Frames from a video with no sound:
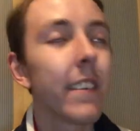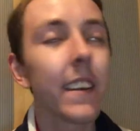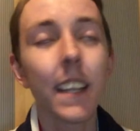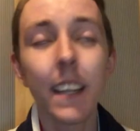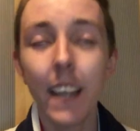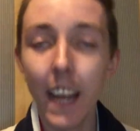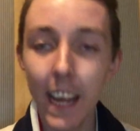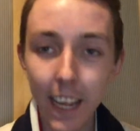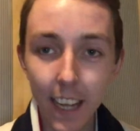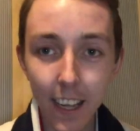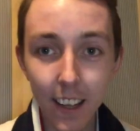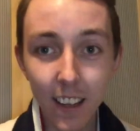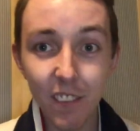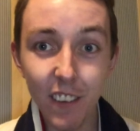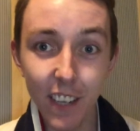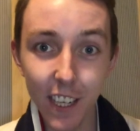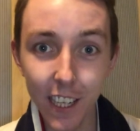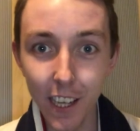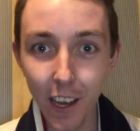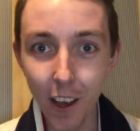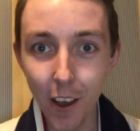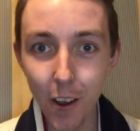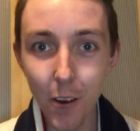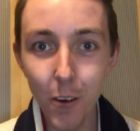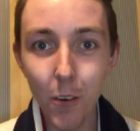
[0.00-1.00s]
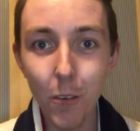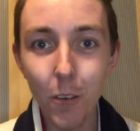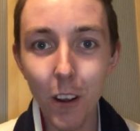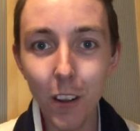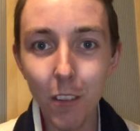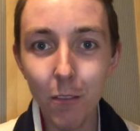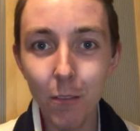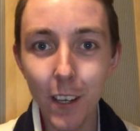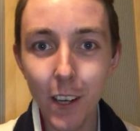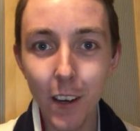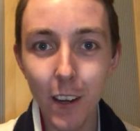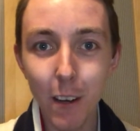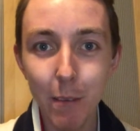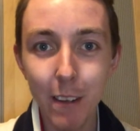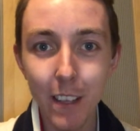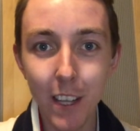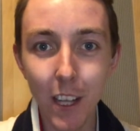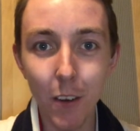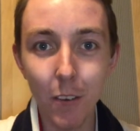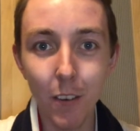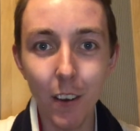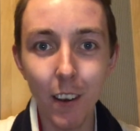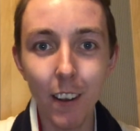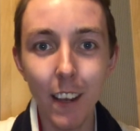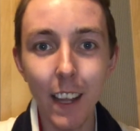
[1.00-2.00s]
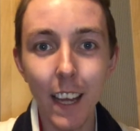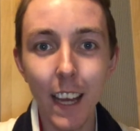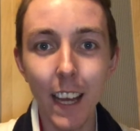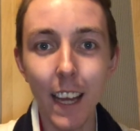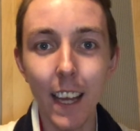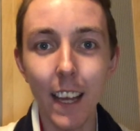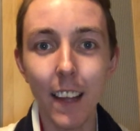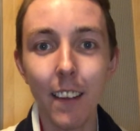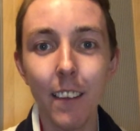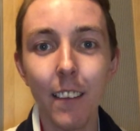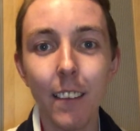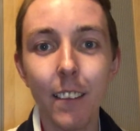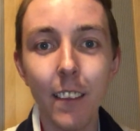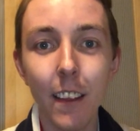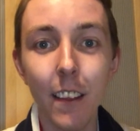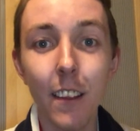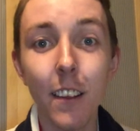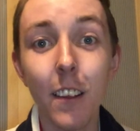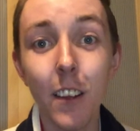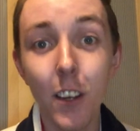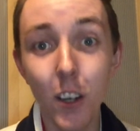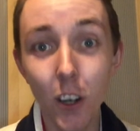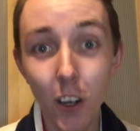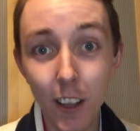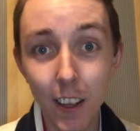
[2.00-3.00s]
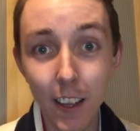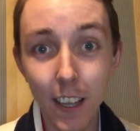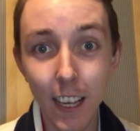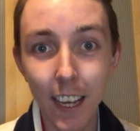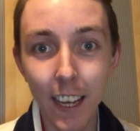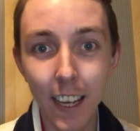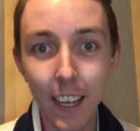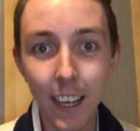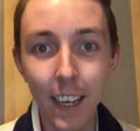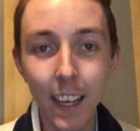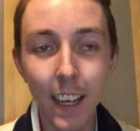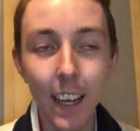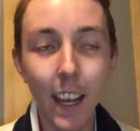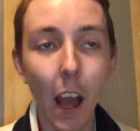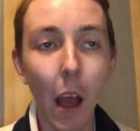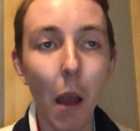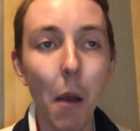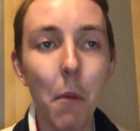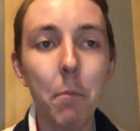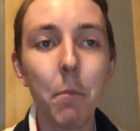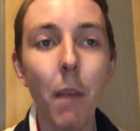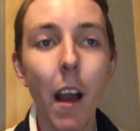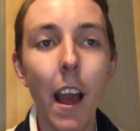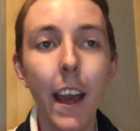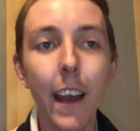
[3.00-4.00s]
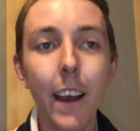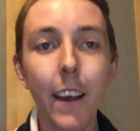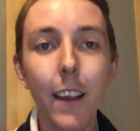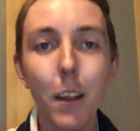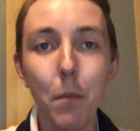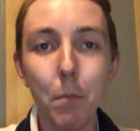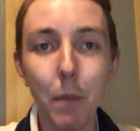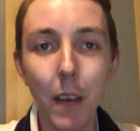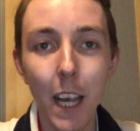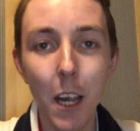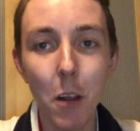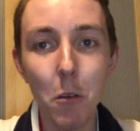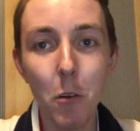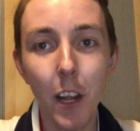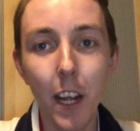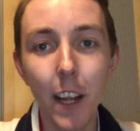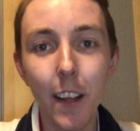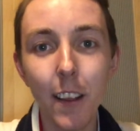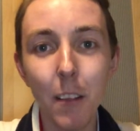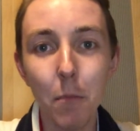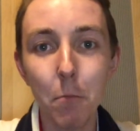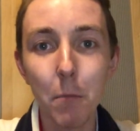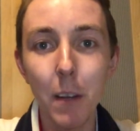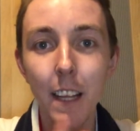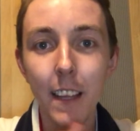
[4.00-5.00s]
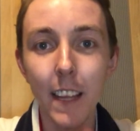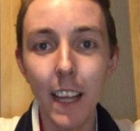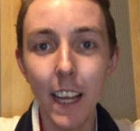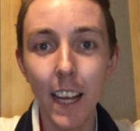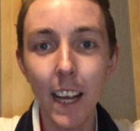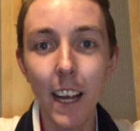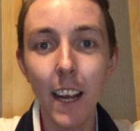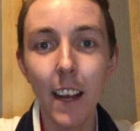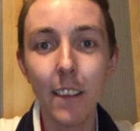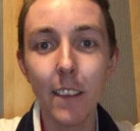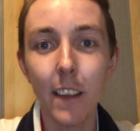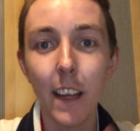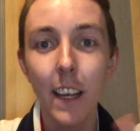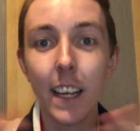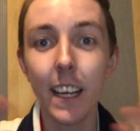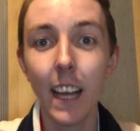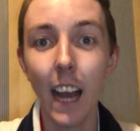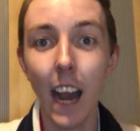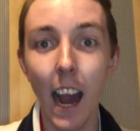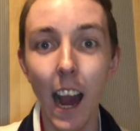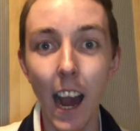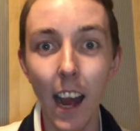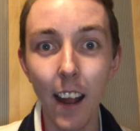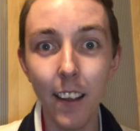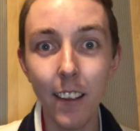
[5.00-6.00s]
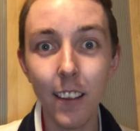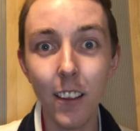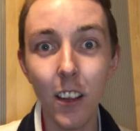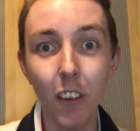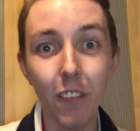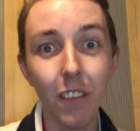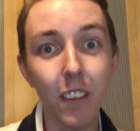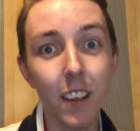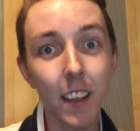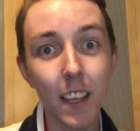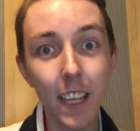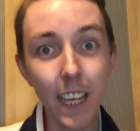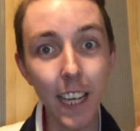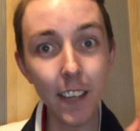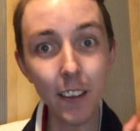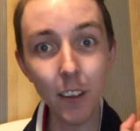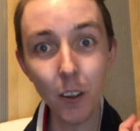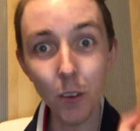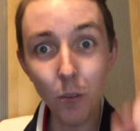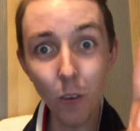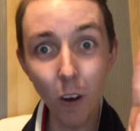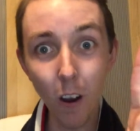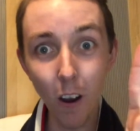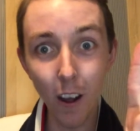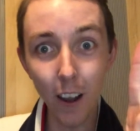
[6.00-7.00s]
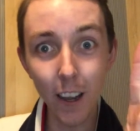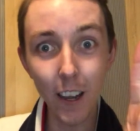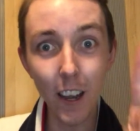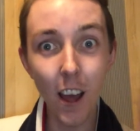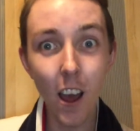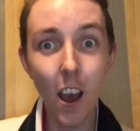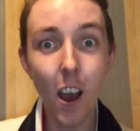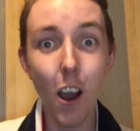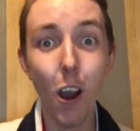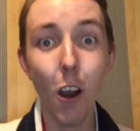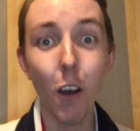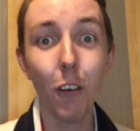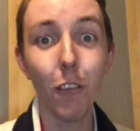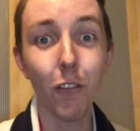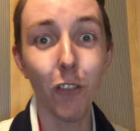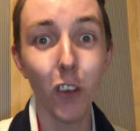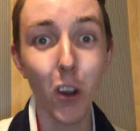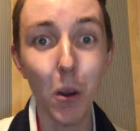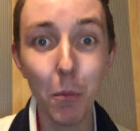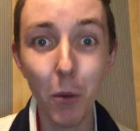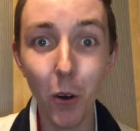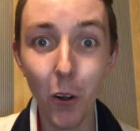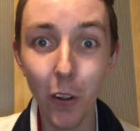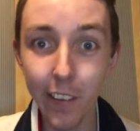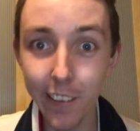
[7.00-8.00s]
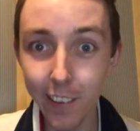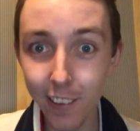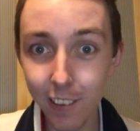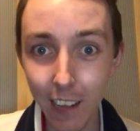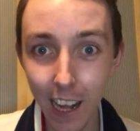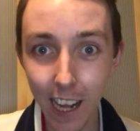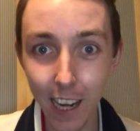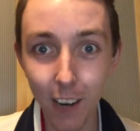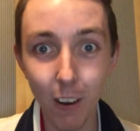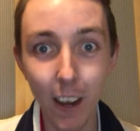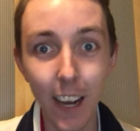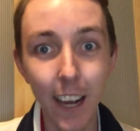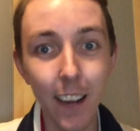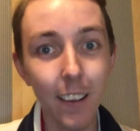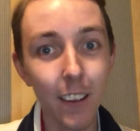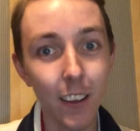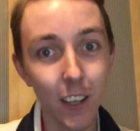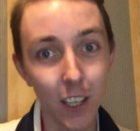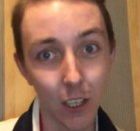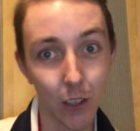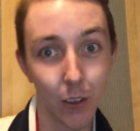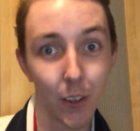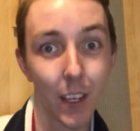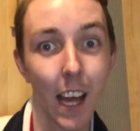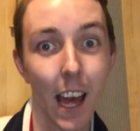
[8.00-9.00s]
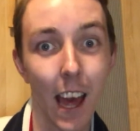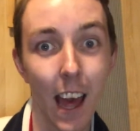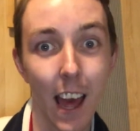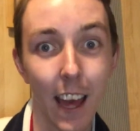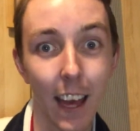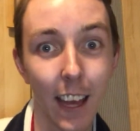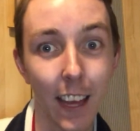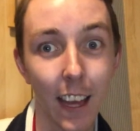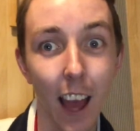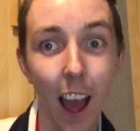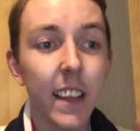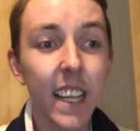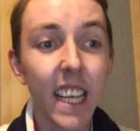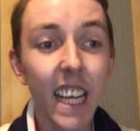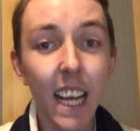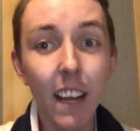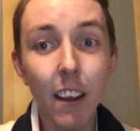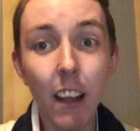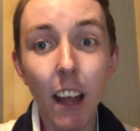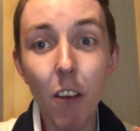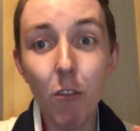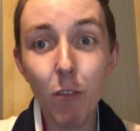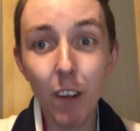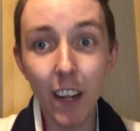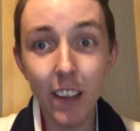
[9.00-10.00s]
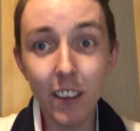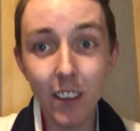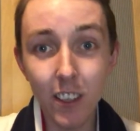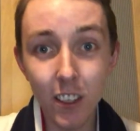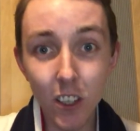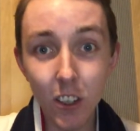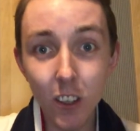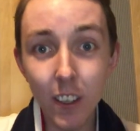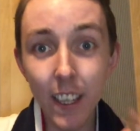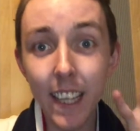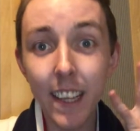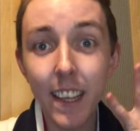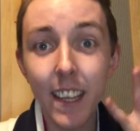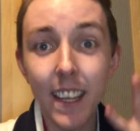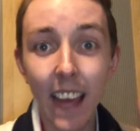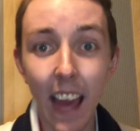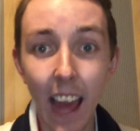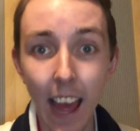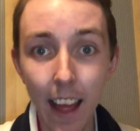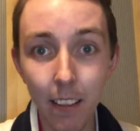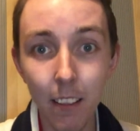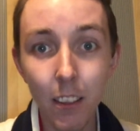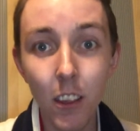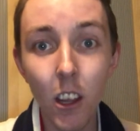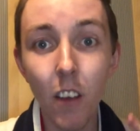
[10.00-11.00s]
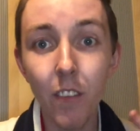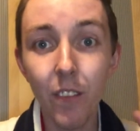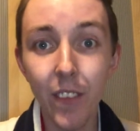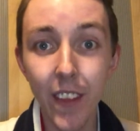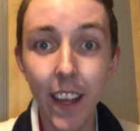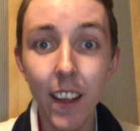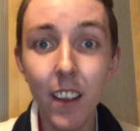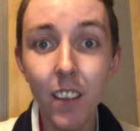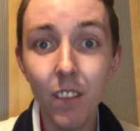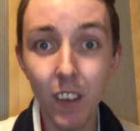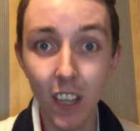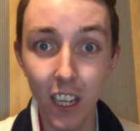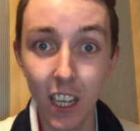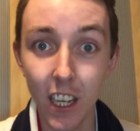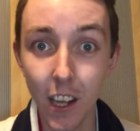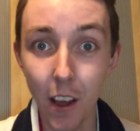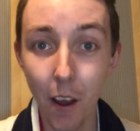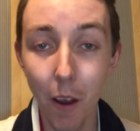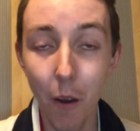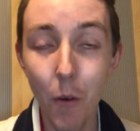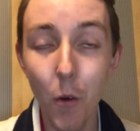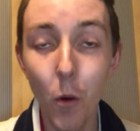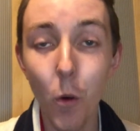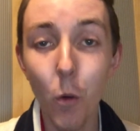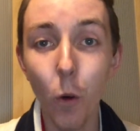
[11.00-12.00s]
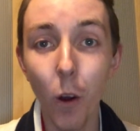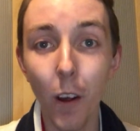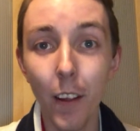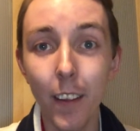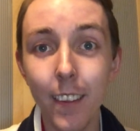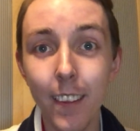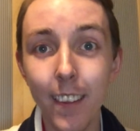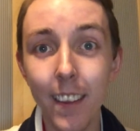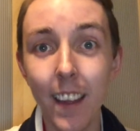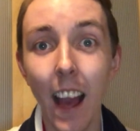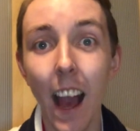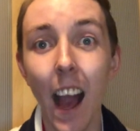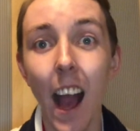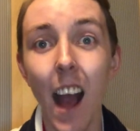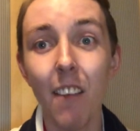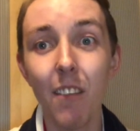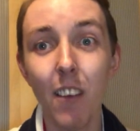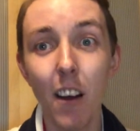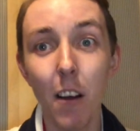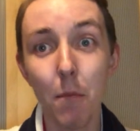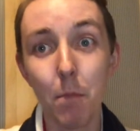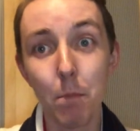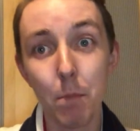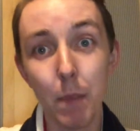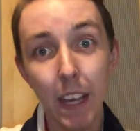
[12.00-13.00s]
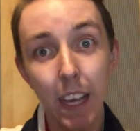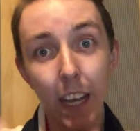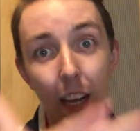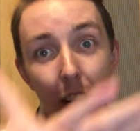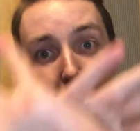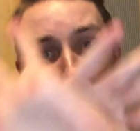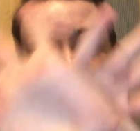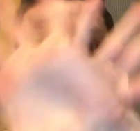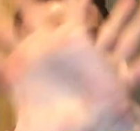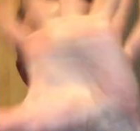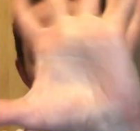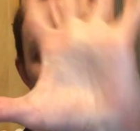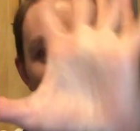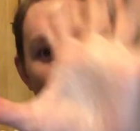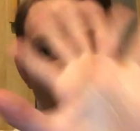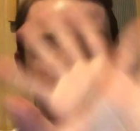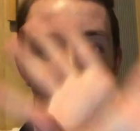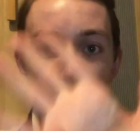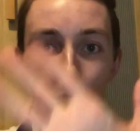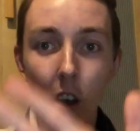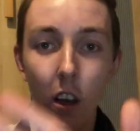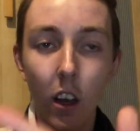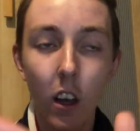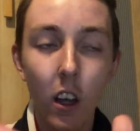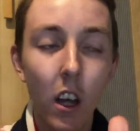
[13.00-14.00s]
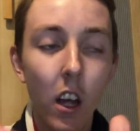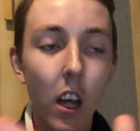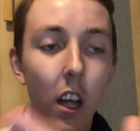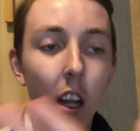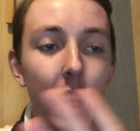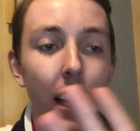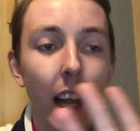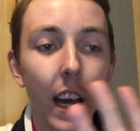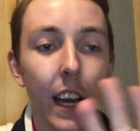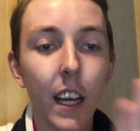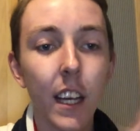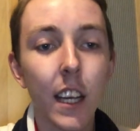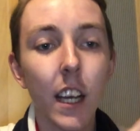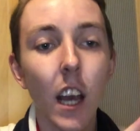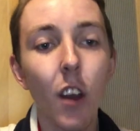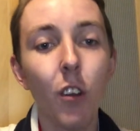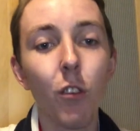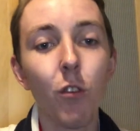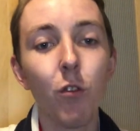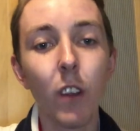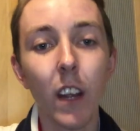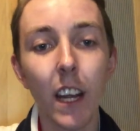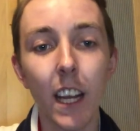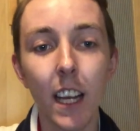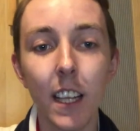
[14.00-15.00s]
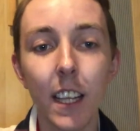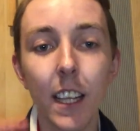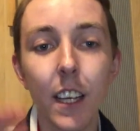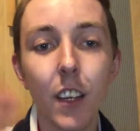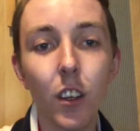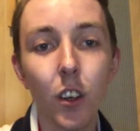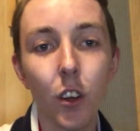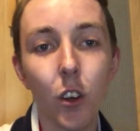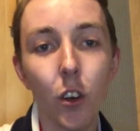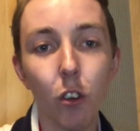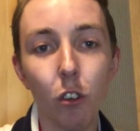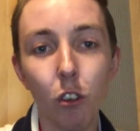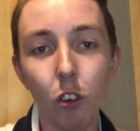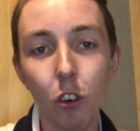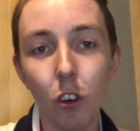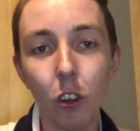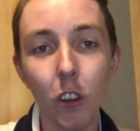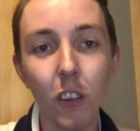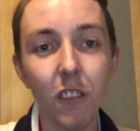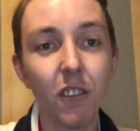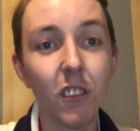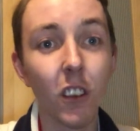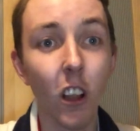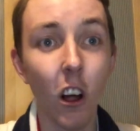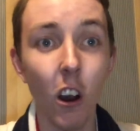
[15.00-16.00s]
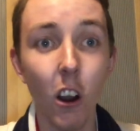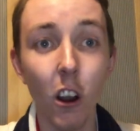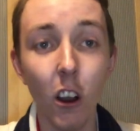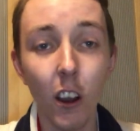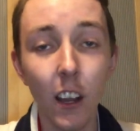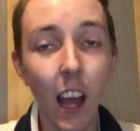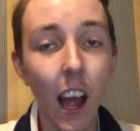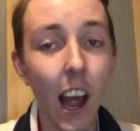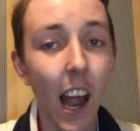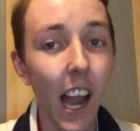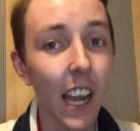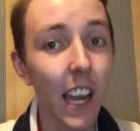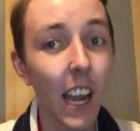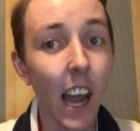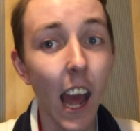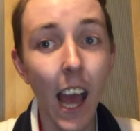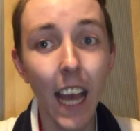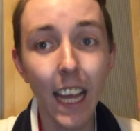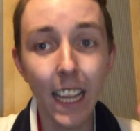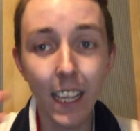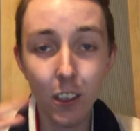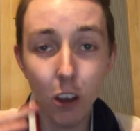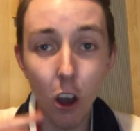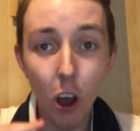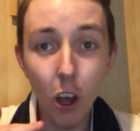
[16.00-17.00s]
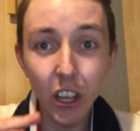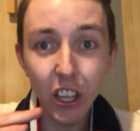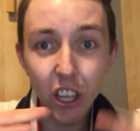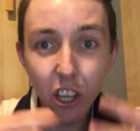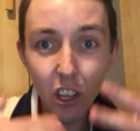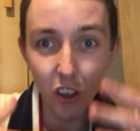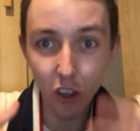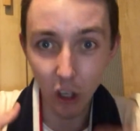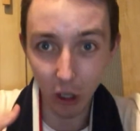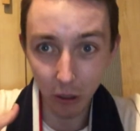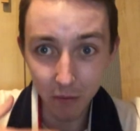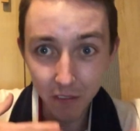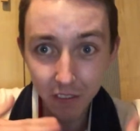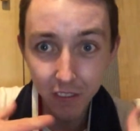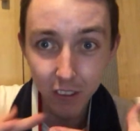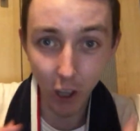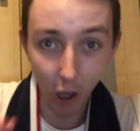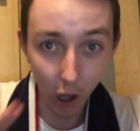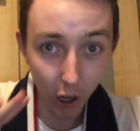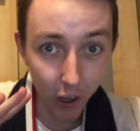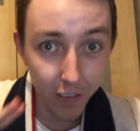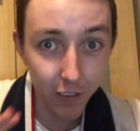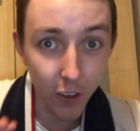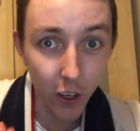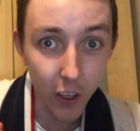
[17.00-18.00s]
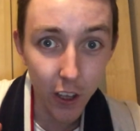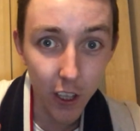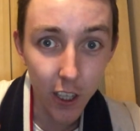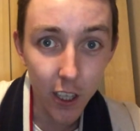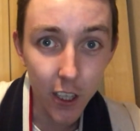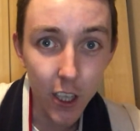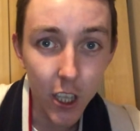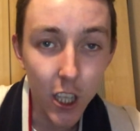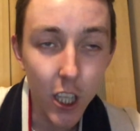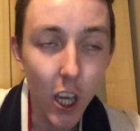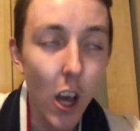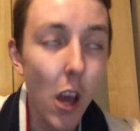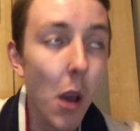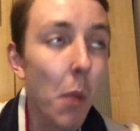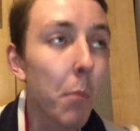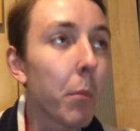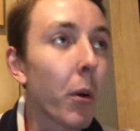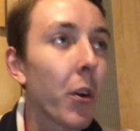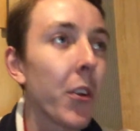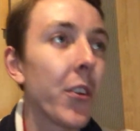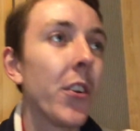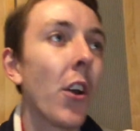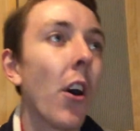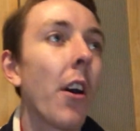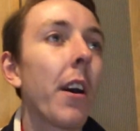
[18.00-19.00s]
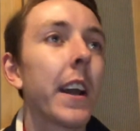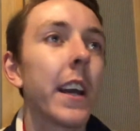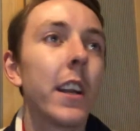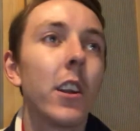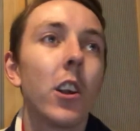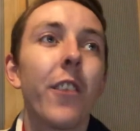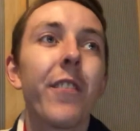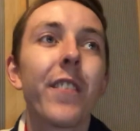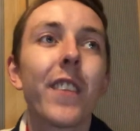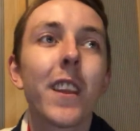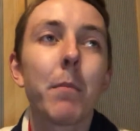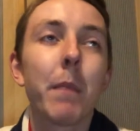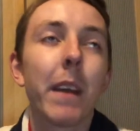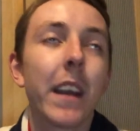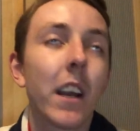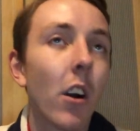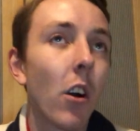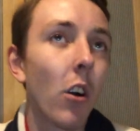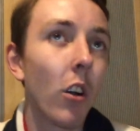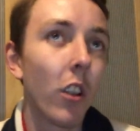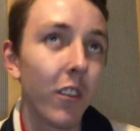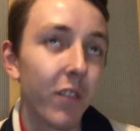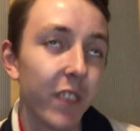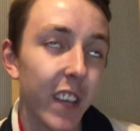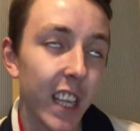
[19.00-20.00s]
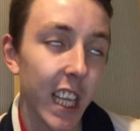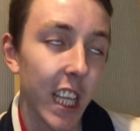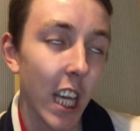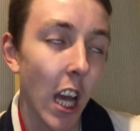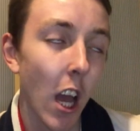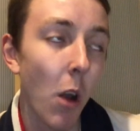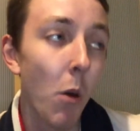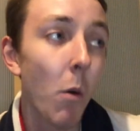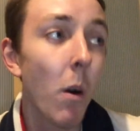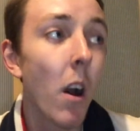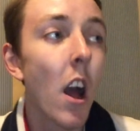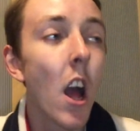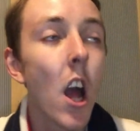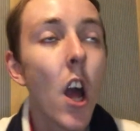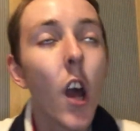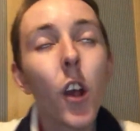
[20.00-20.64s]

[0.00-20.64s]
For today's video, what we're going to be doing is discussing my experience meeting the cast of Season 1 of RuPaul's Drag Race UK. The original intent of this video was to have a big vlog, like a really cool vlog, and I got some vlog footage, but not enough to make a whole video.